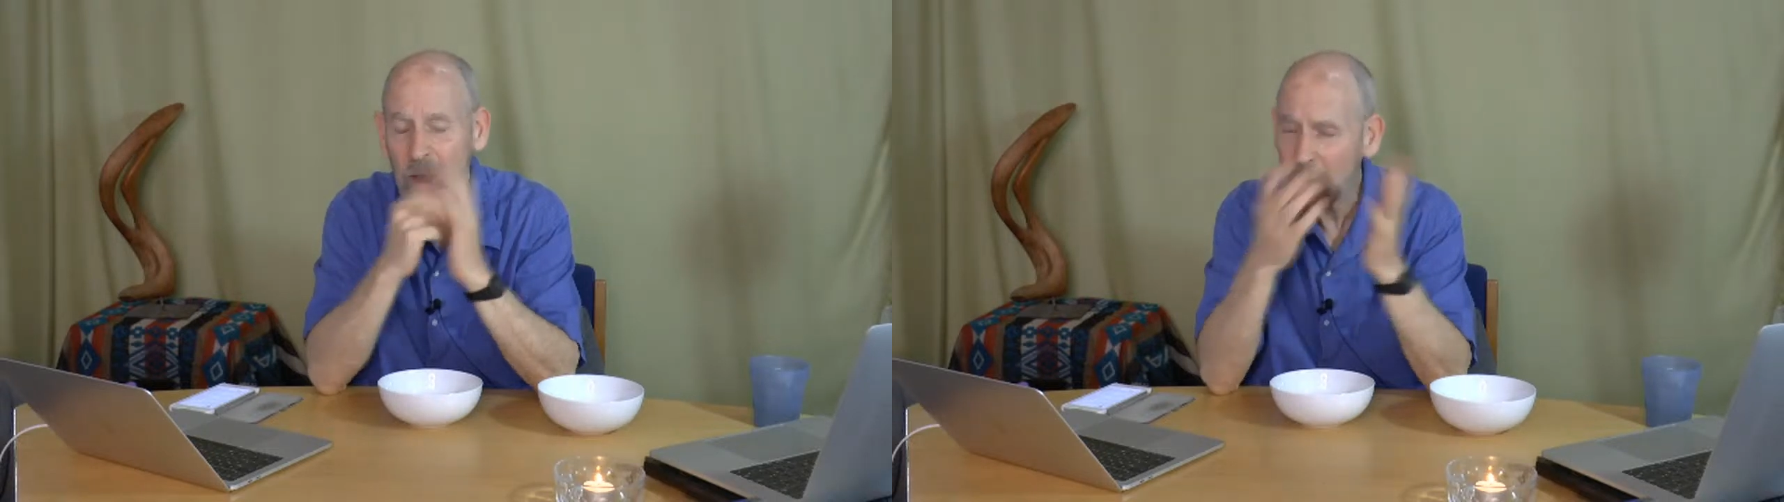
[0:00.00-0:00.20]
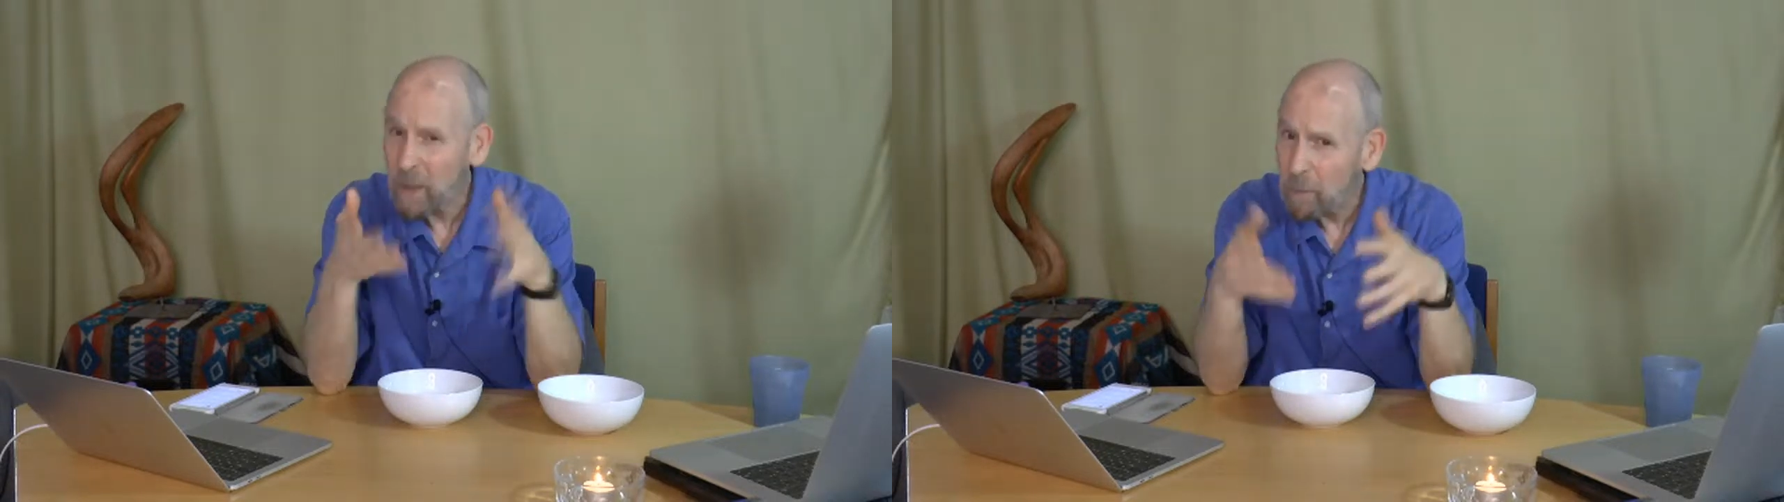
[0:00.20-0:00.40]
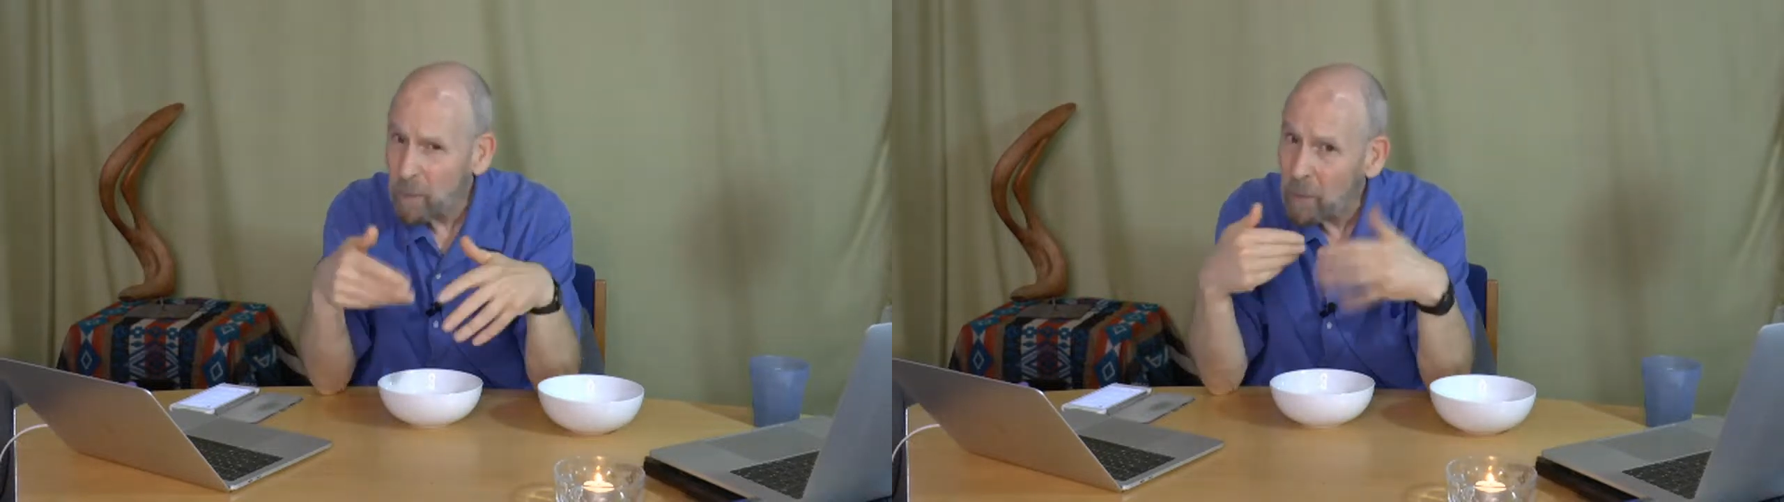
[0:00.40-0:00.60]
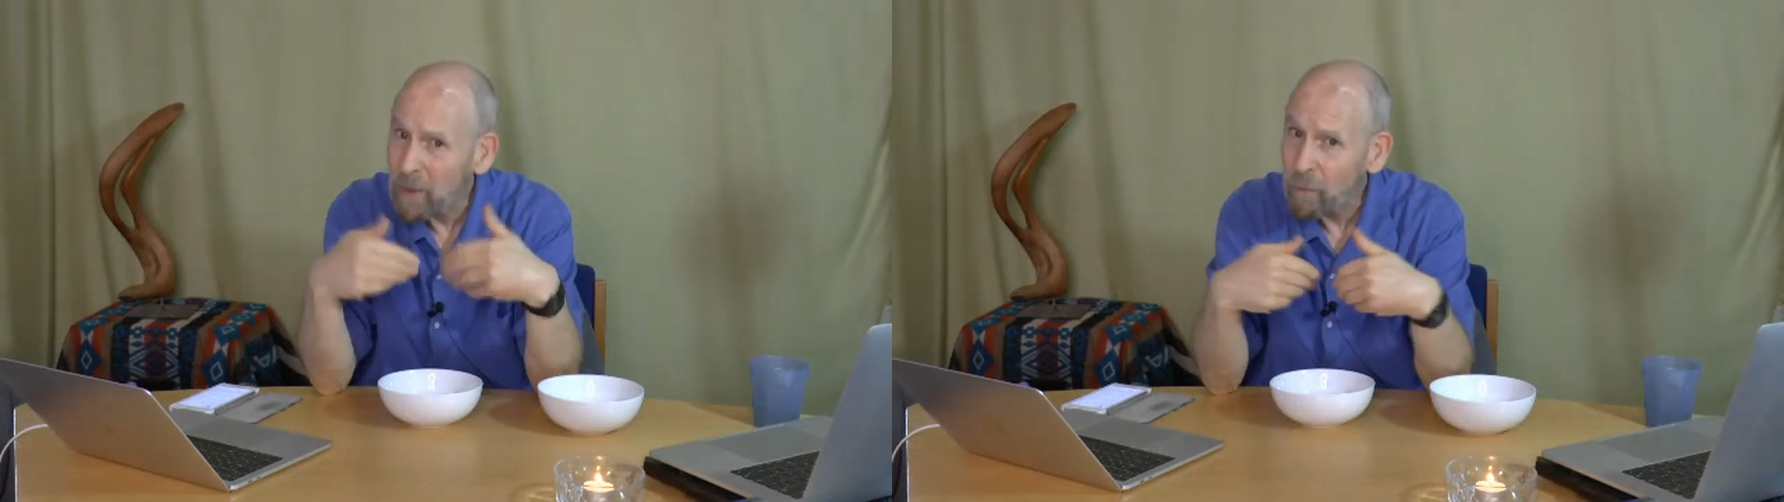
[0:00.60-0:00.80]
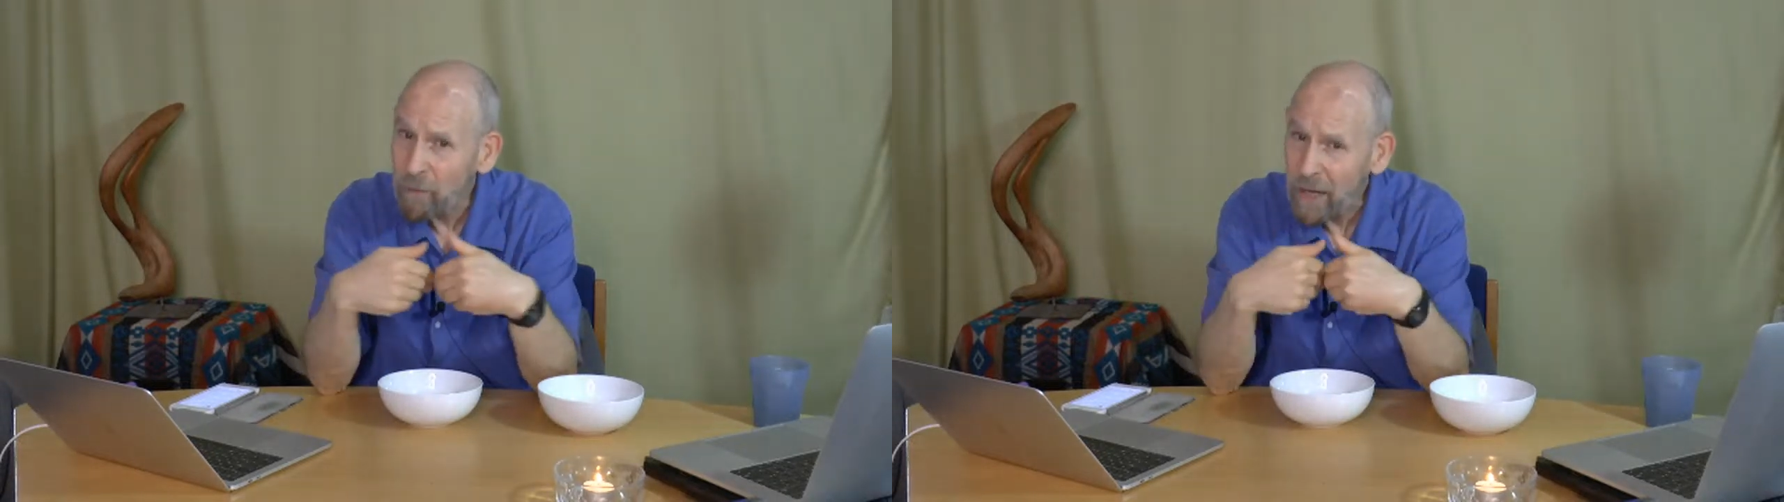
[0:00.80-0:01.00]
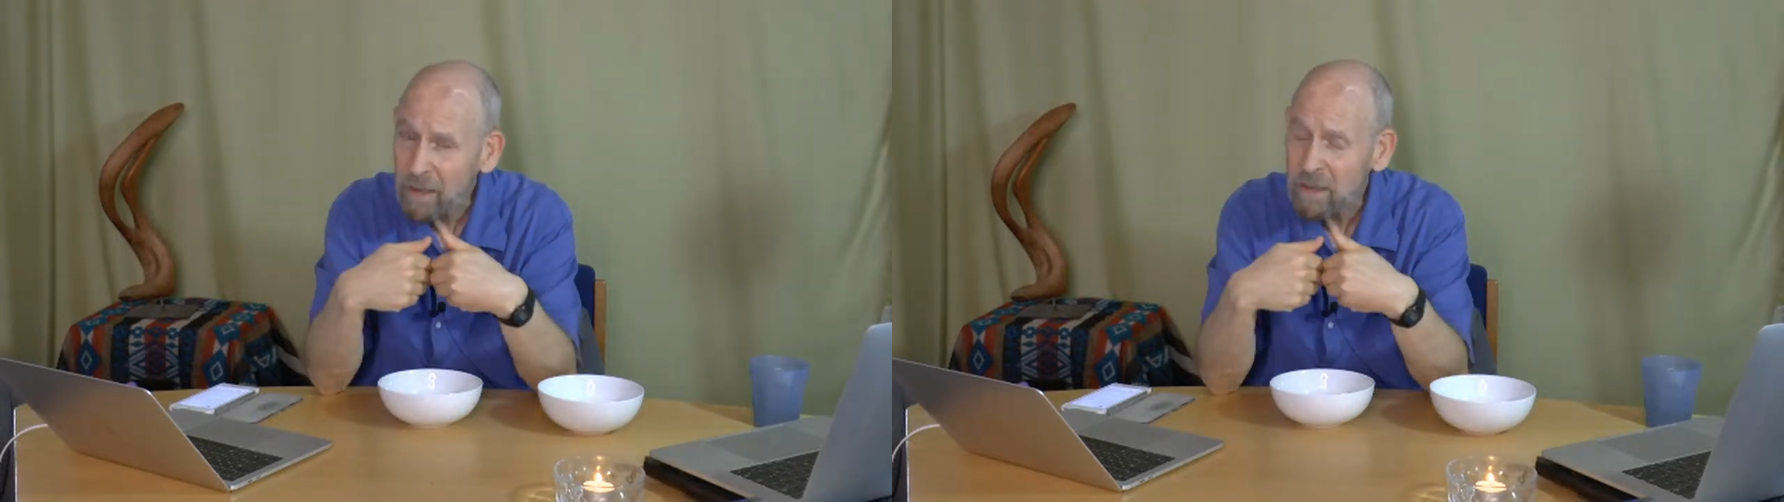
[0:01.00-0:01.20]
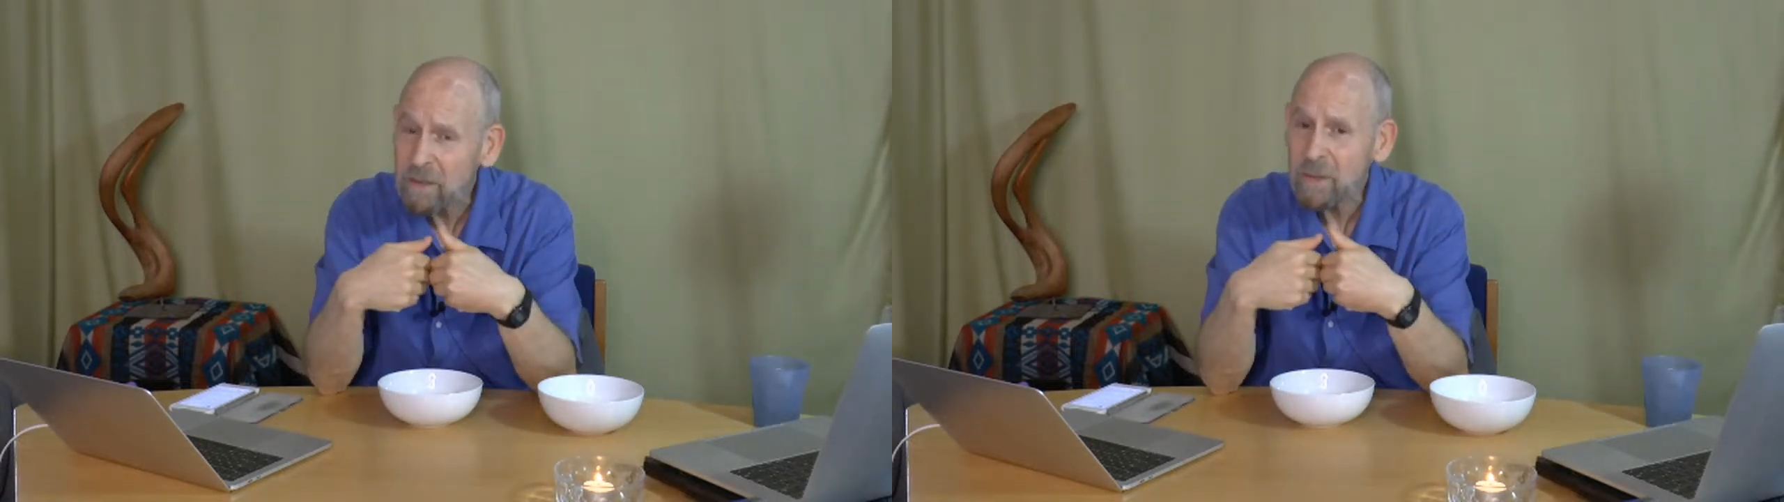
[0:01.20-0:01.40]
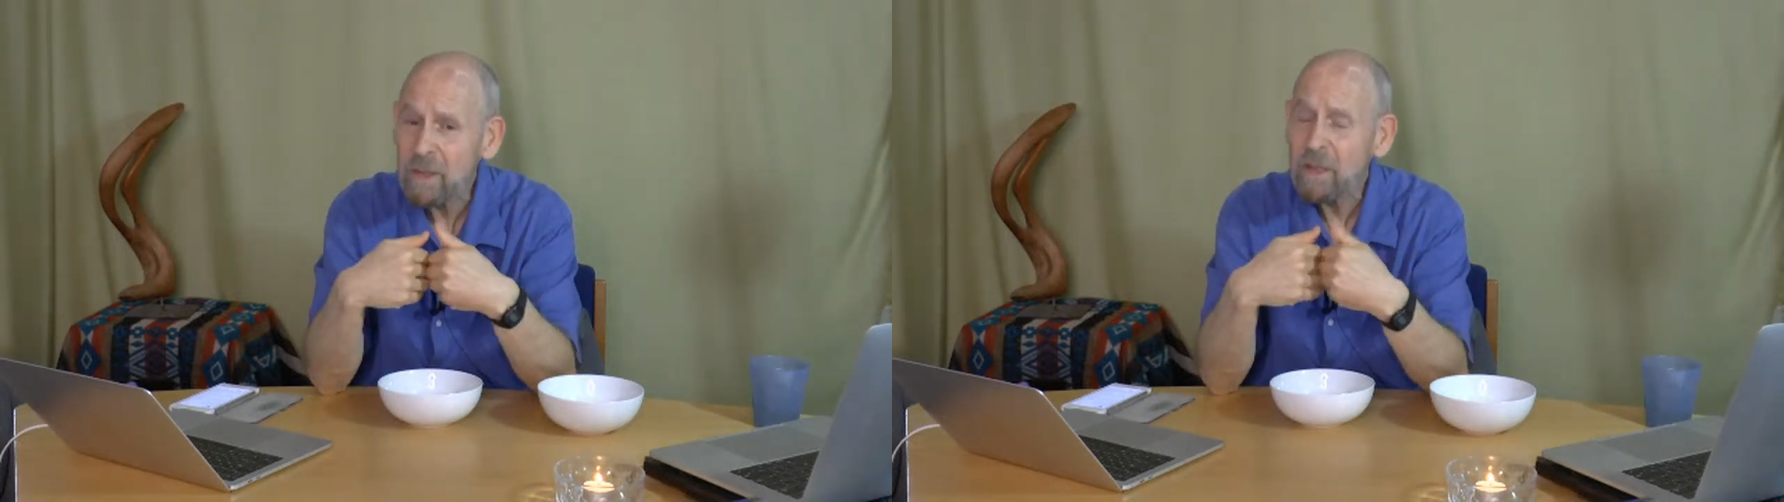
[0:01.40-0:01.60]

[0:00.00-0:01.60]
can be effective,